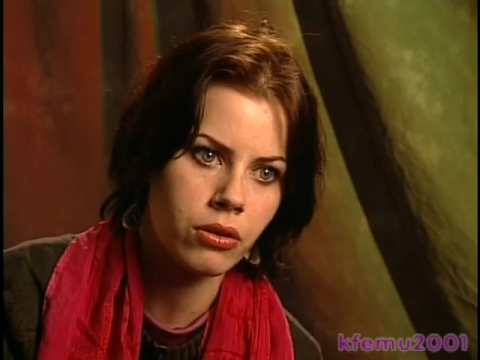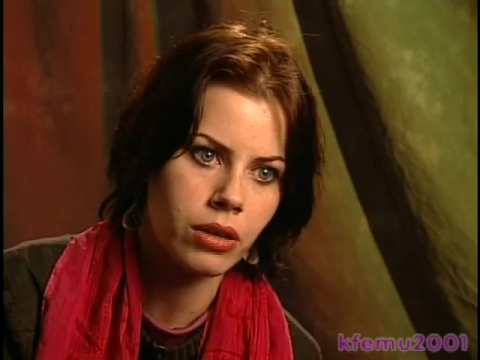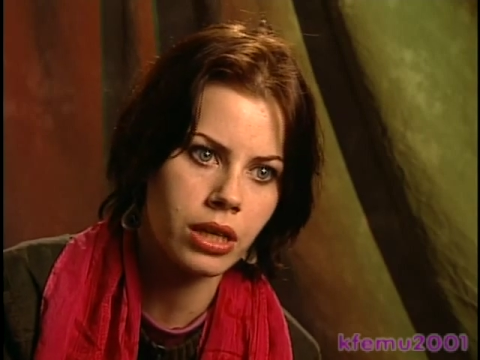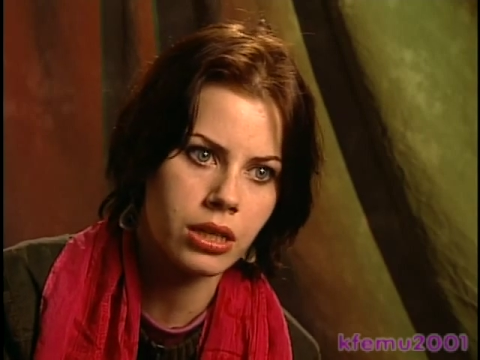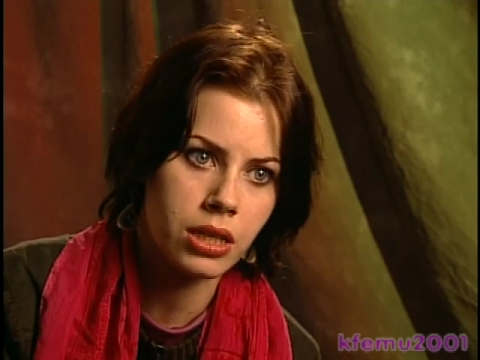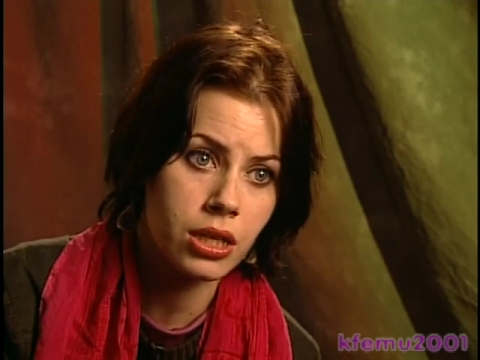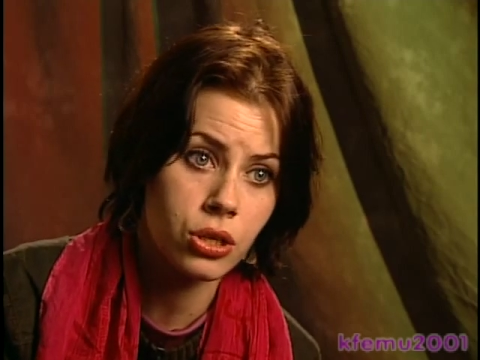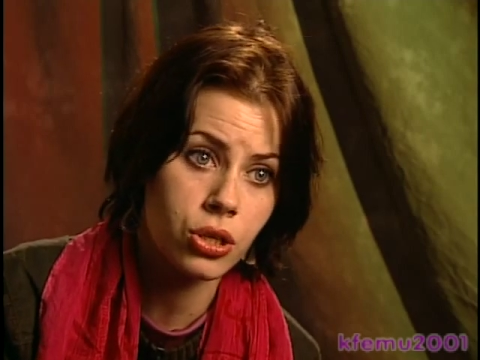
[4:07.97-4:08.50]
He
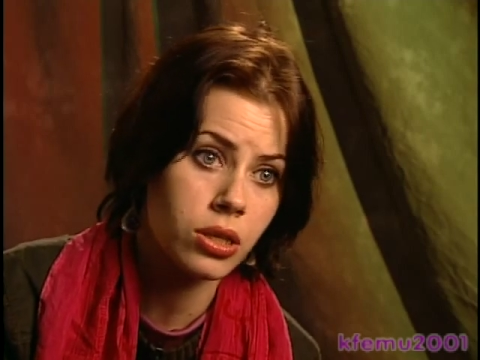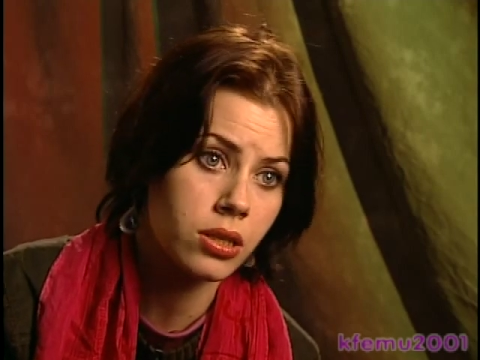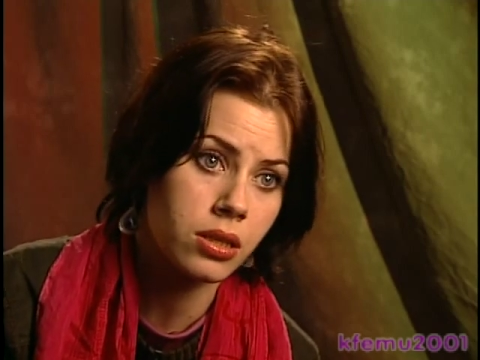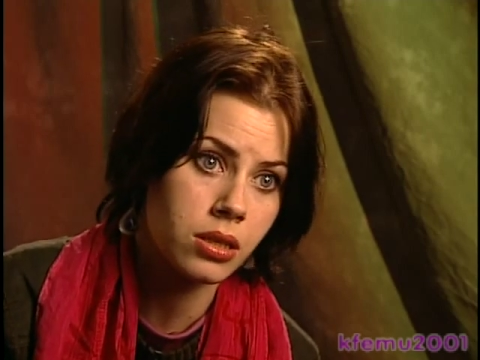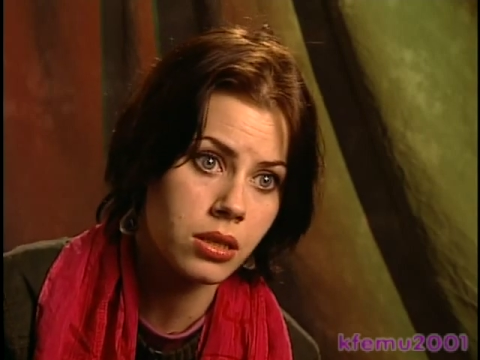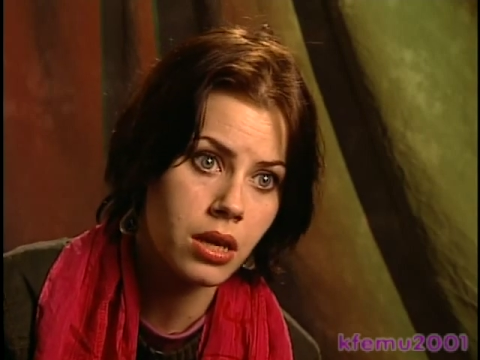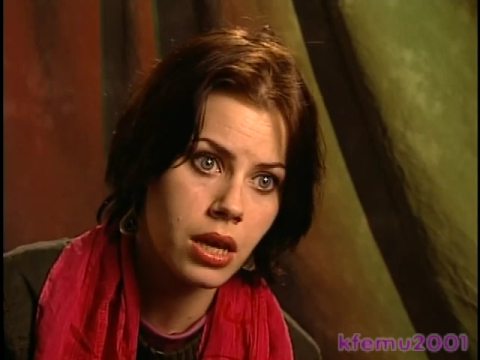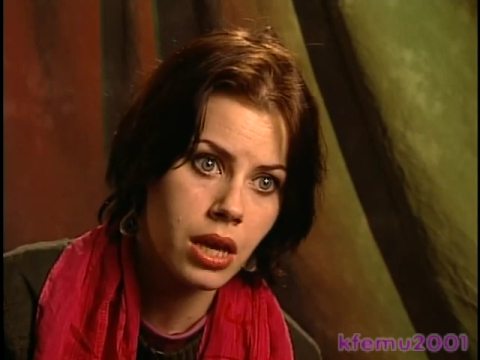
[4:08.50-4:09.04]

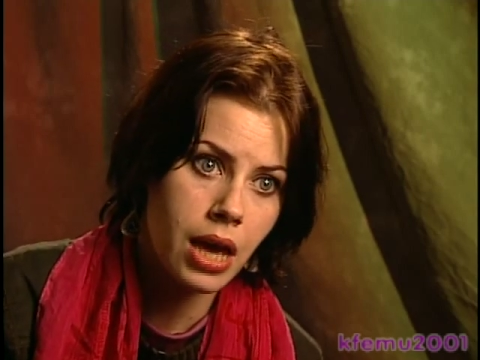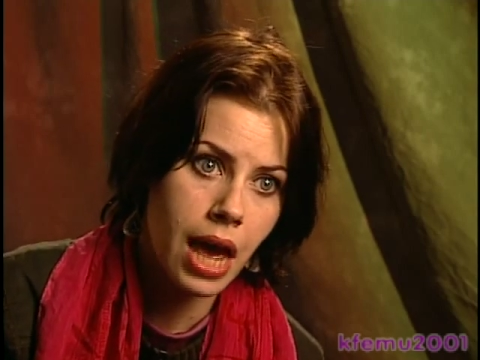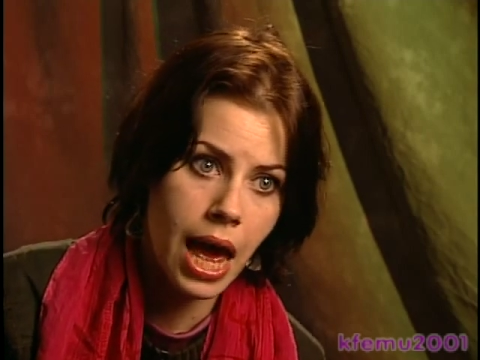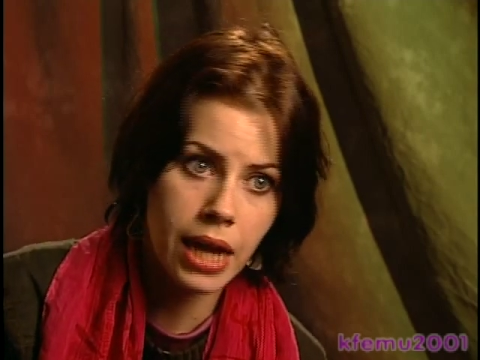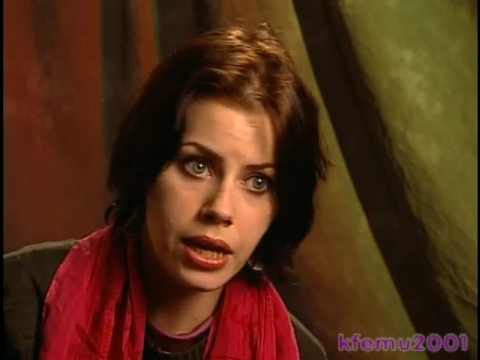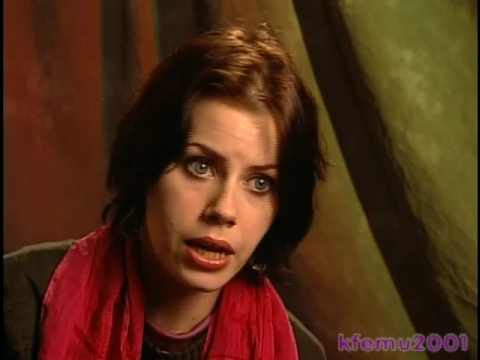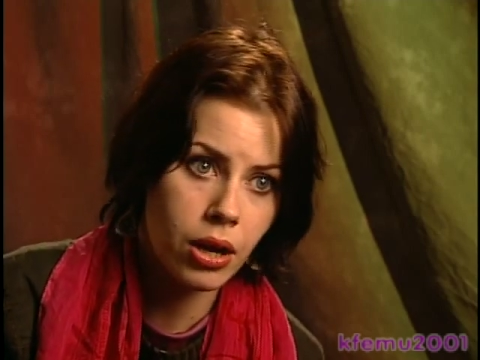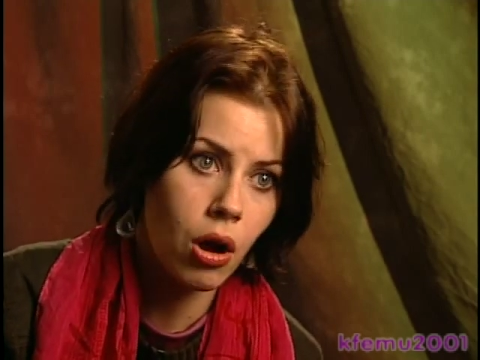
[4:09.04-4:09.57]
teaches
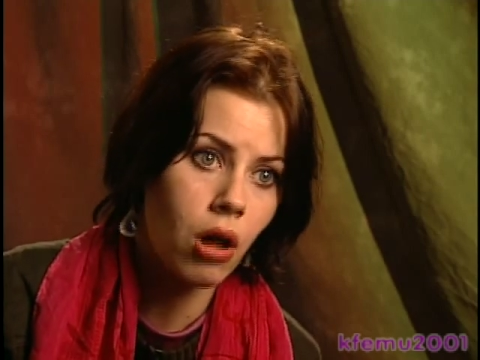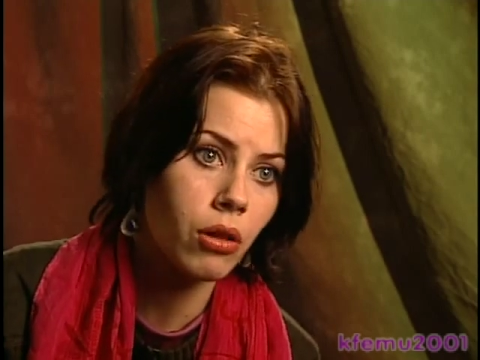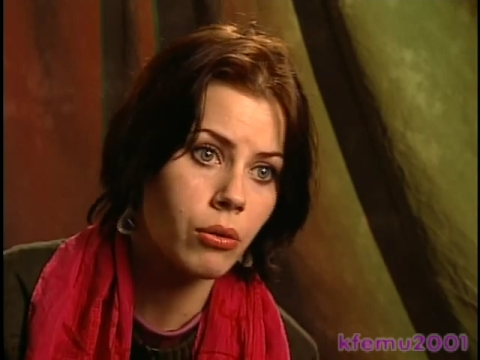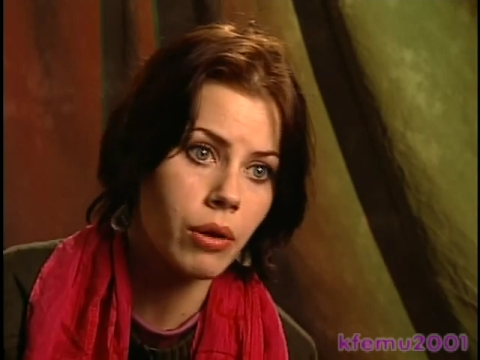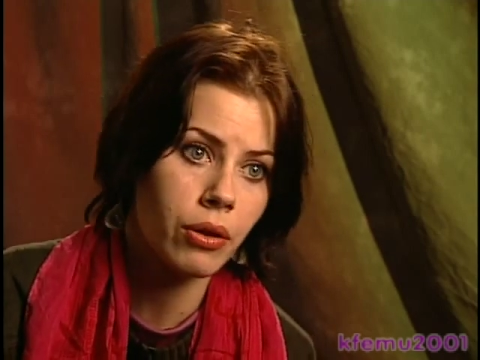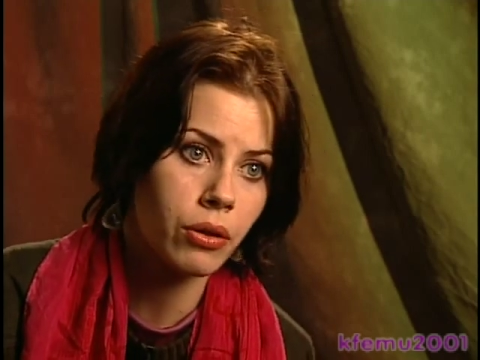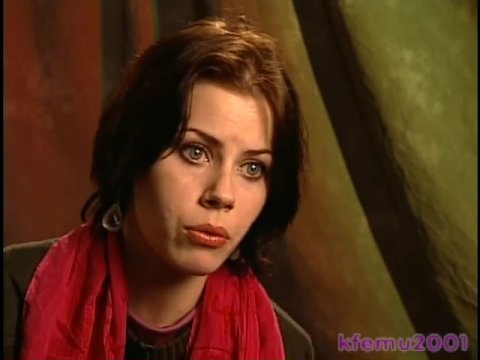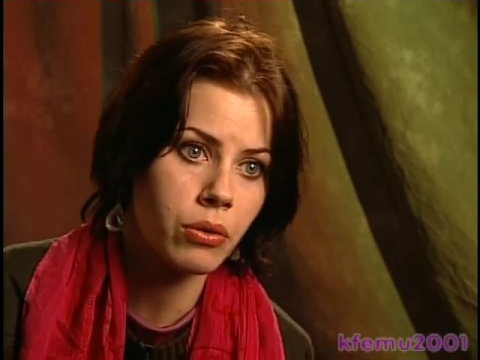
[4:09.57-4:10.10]
editing all
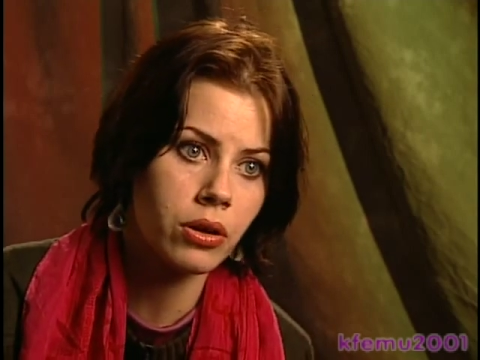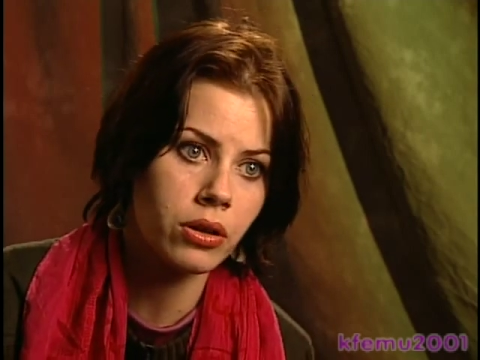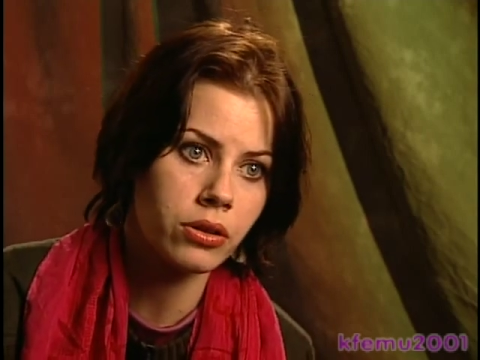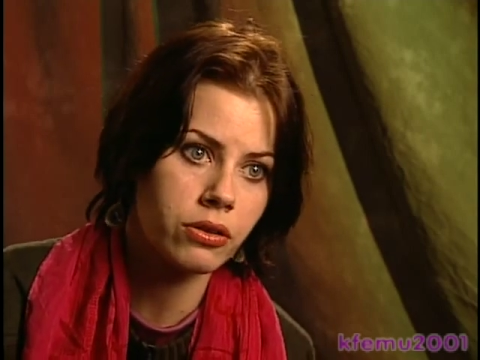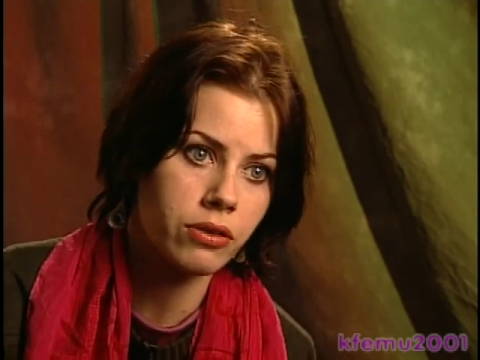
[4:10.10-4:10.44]
around the world,